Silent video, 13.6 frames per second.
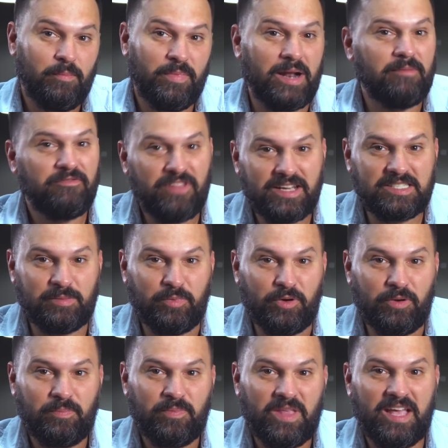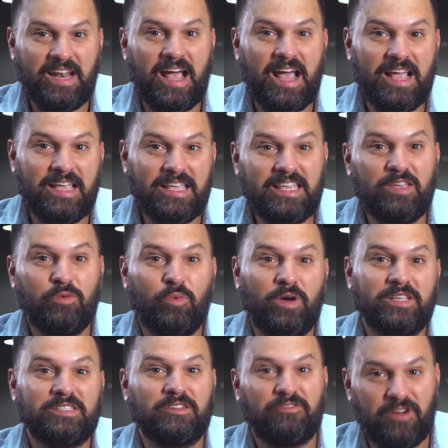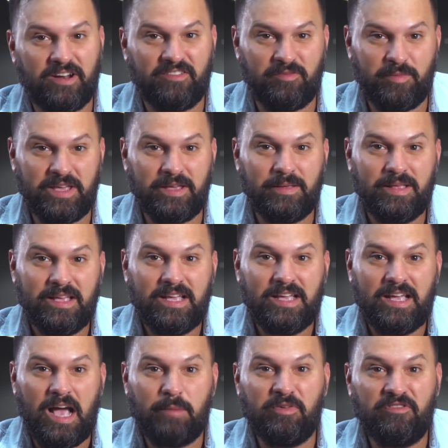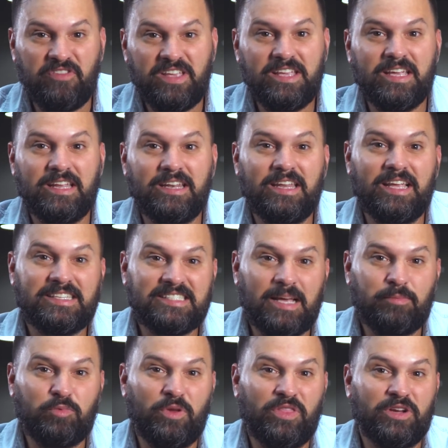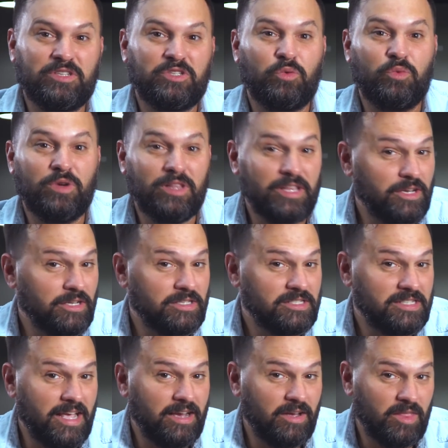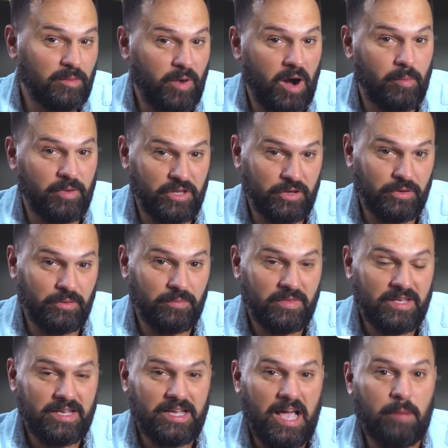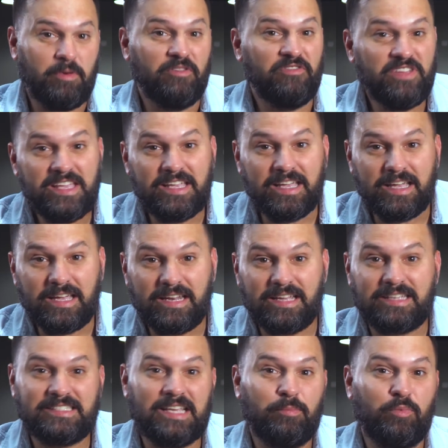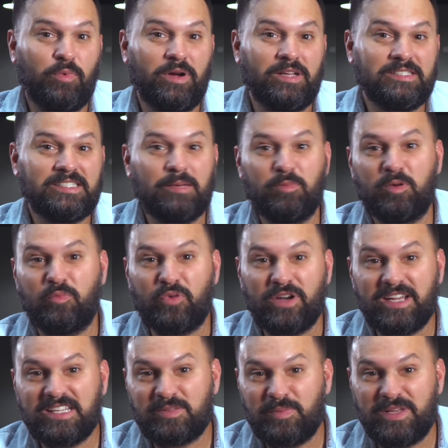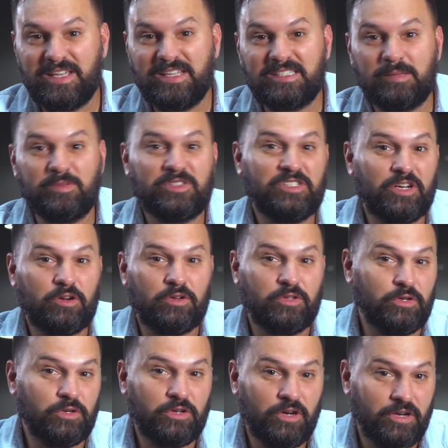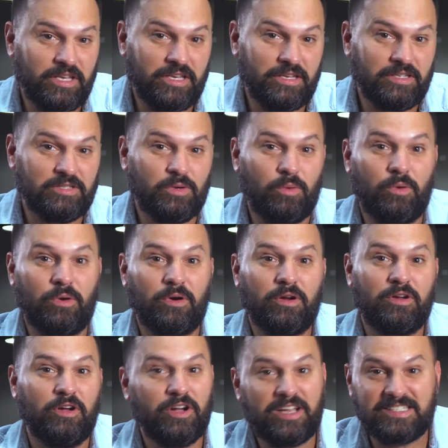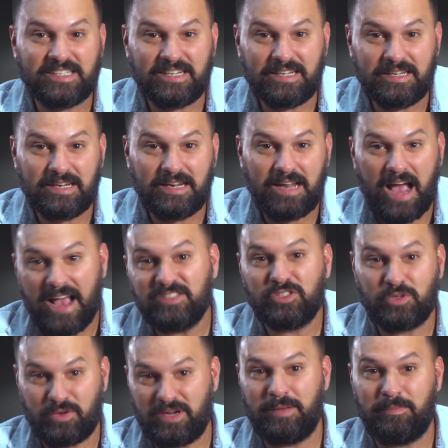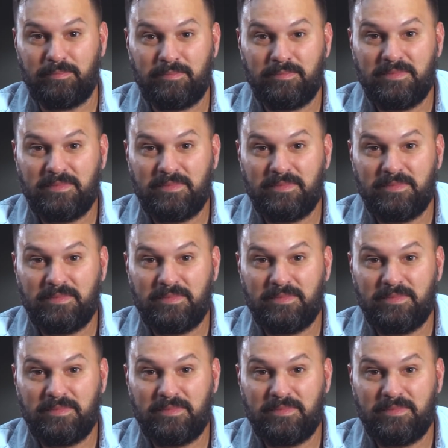but I'm flexible and I eat what is in front of me. I'm a vegan except when there's a really good steak on the barbecue. I'm a vegan except when someone brings me some snickerdoodle cookies or cookies and ice cream.